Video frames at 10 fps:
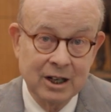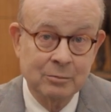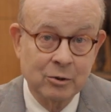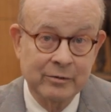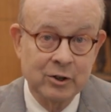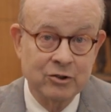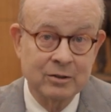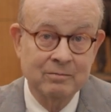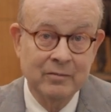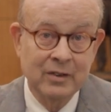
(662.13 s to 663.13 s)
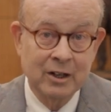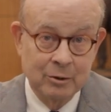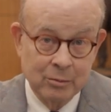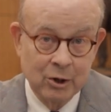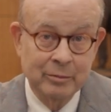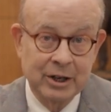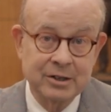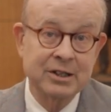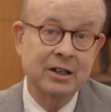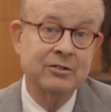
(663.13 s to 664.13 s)
that provision in permanent
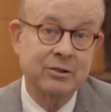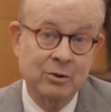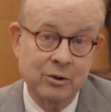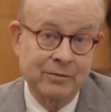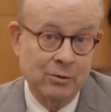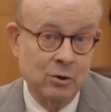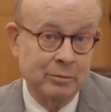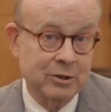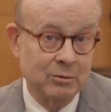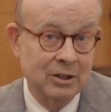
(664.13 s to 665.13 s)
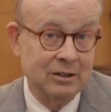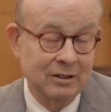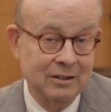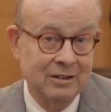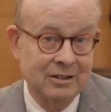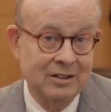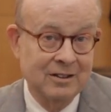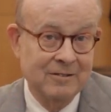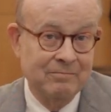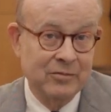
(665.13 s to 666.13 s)
statutory form as well.
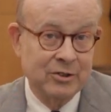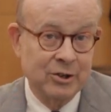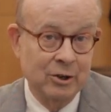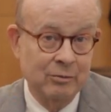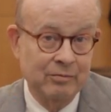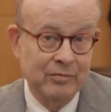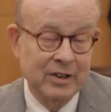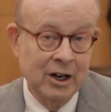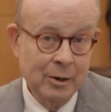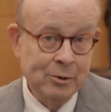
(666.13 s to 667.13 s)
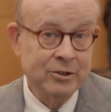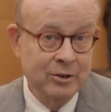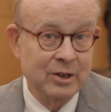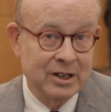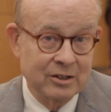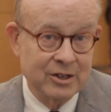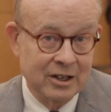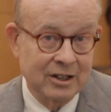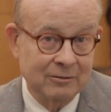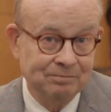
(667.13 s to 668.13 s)
So the opportunity is
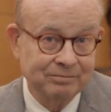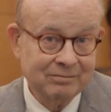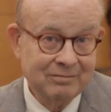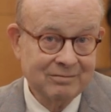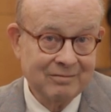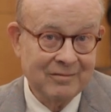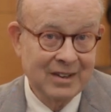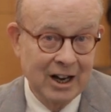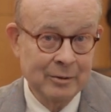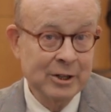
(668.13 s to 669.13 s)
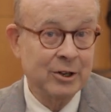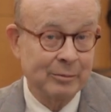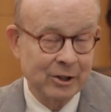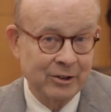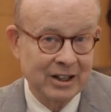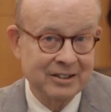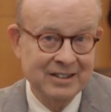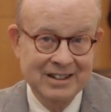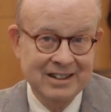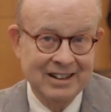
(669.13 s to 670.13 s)
there. I'm a Democrat.
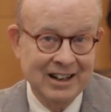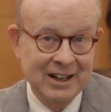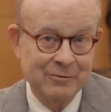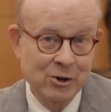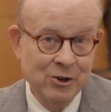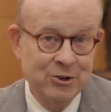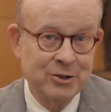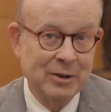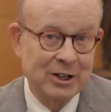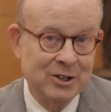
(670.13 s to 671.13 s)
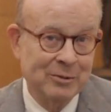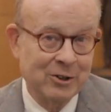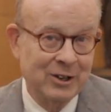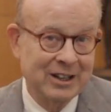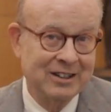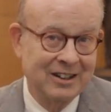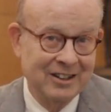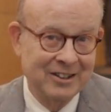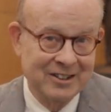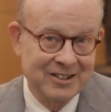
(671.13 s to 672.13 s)
I have urged my Democratic
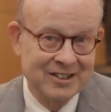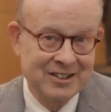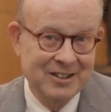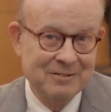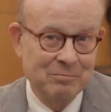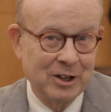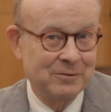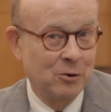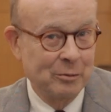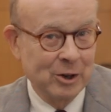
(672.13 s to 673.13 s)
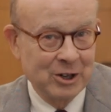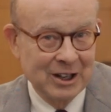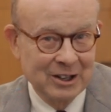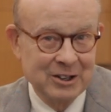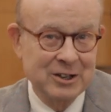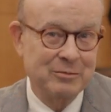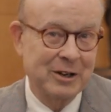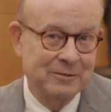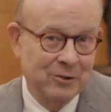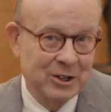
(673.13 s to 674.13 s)
colleagues my former colleagues,
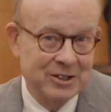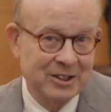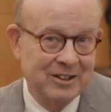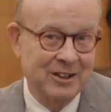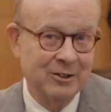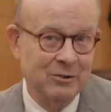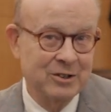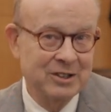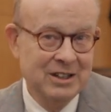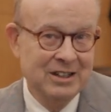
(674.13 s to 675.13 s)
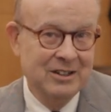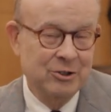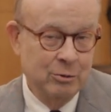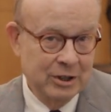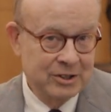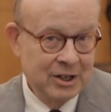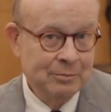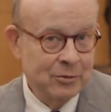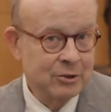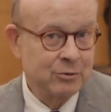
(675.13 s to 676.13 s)
my friends in Congress, to
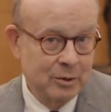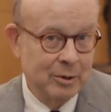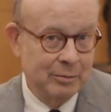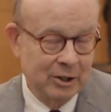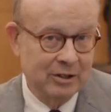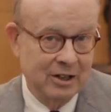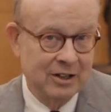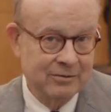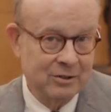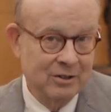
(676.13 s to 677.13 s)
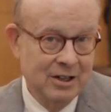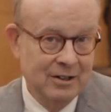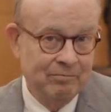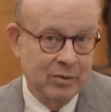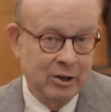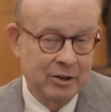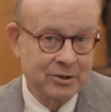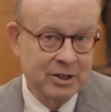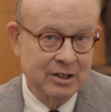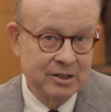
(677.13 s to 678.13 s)
accept this Republican offer
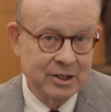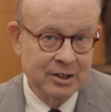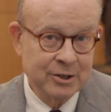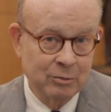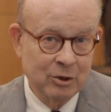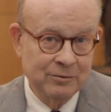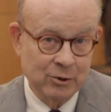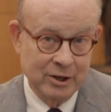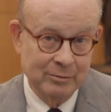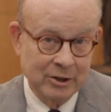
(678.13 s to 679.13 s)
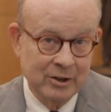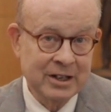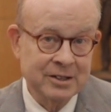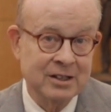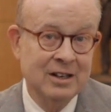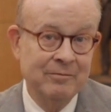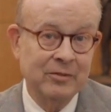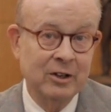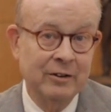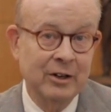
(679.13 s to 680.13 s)
because it is sensible for Democrats,
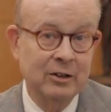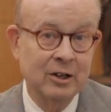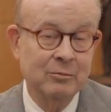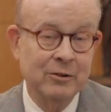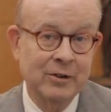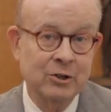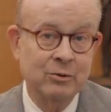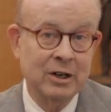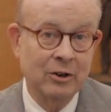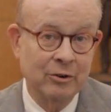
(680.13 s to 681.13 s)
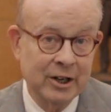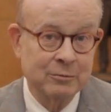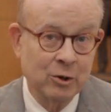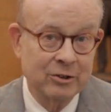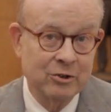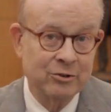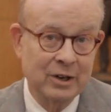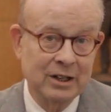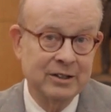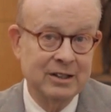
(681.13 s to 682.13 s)
giving them the victory on network
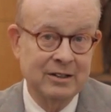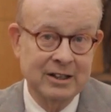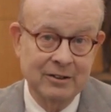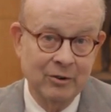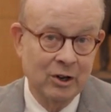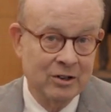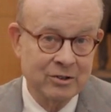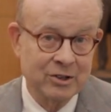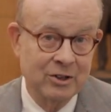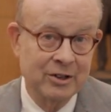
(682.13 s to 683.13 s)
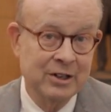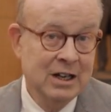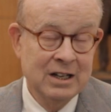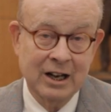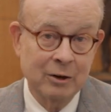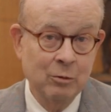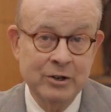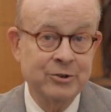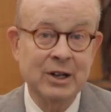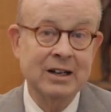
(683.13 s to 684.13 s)
neutrality they have long sought and
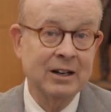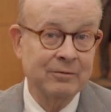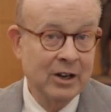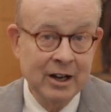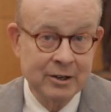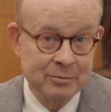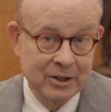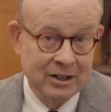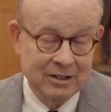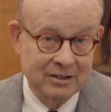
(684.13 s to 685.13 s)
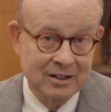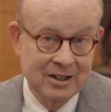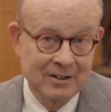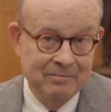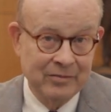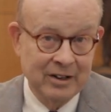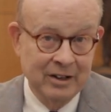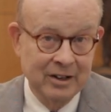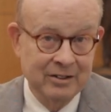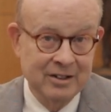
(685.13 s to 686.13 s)
which they have not obtained
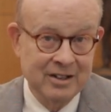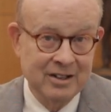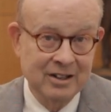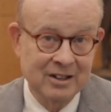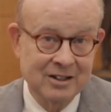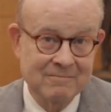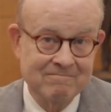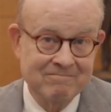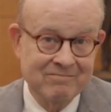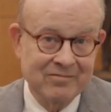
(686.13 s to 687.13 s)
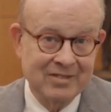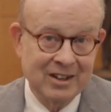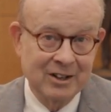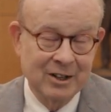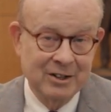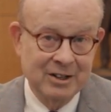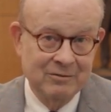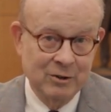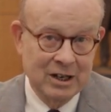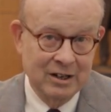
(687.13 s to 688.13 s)
in the uh, uh,
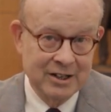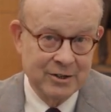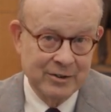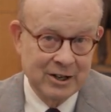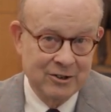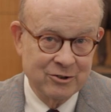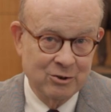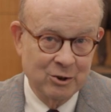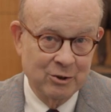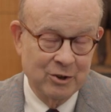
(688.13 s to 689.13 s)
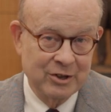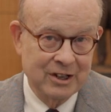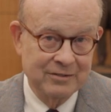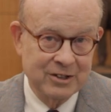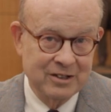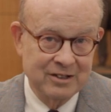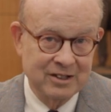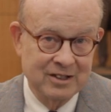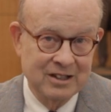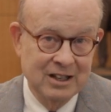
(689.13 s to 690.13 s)
reclassification order at the
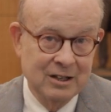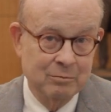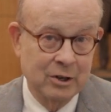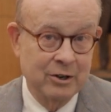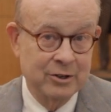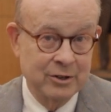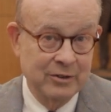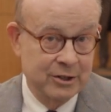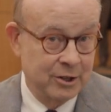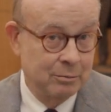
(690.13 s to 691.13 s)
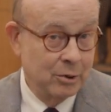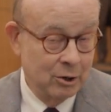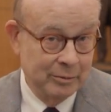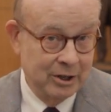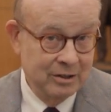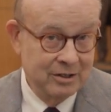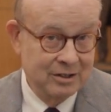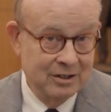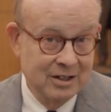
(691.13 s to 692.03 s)
FCC because of its impermanence.